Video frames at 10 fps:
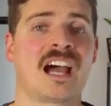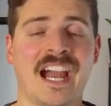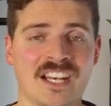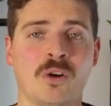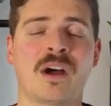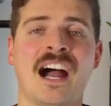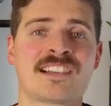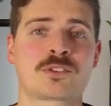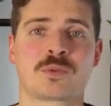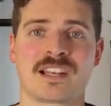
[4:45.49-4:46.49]
I know
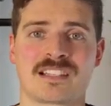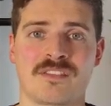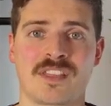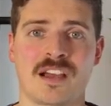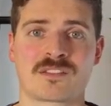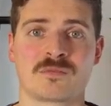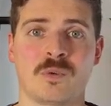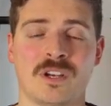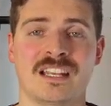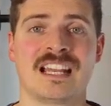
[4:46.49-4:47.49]
ISO
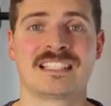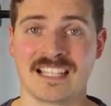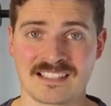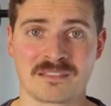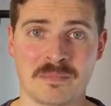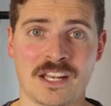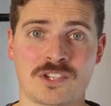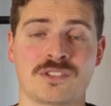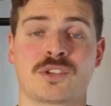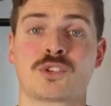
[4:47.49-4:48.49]
27001 doesn't
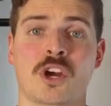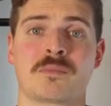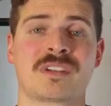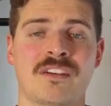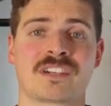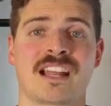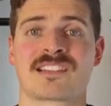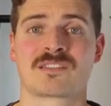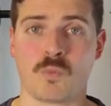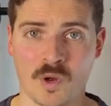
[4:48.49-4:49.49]
mention the term
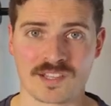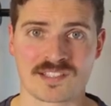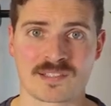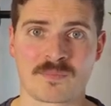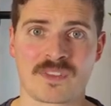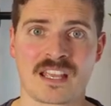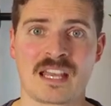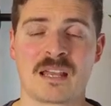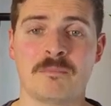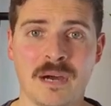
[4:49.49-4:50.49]
governance once,
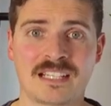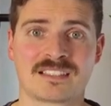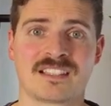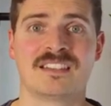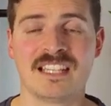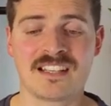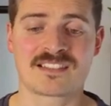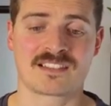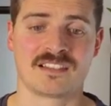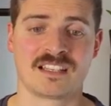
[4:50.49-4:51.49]
but
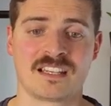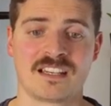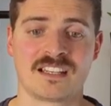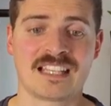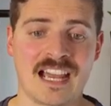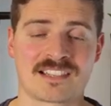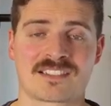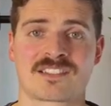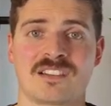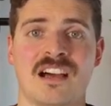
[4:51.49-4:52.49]
these
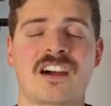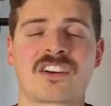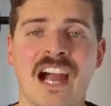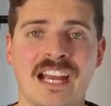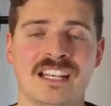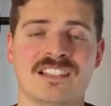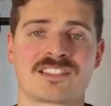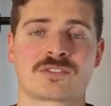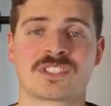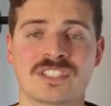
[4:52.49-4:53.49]
tasks are highly
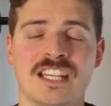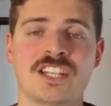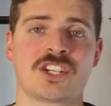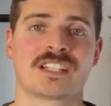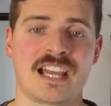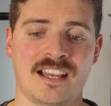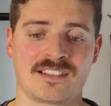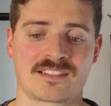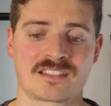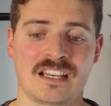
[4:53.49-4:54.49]
strategic
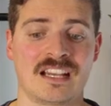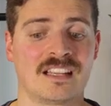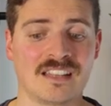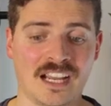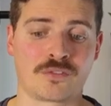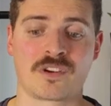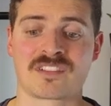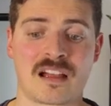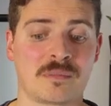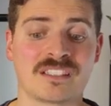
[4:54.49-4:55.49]
tasks, like for
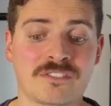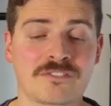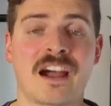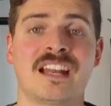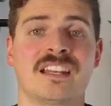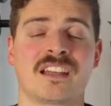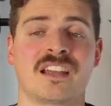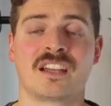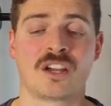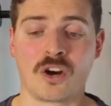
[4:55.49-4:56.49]
example
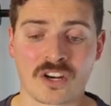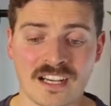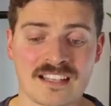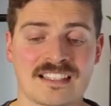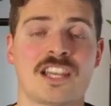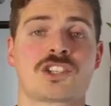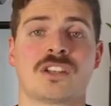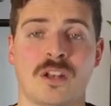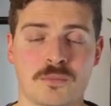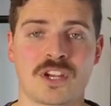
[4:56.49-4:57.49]
defining
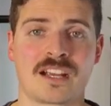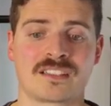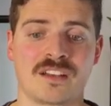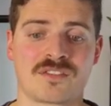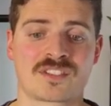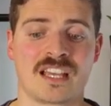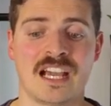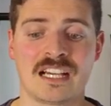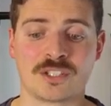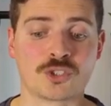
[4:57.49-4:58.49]
organizational objectives,
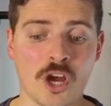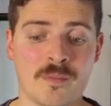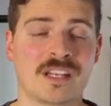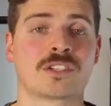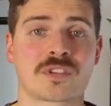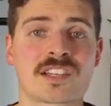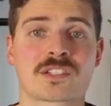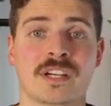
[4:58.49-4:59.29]
determining risk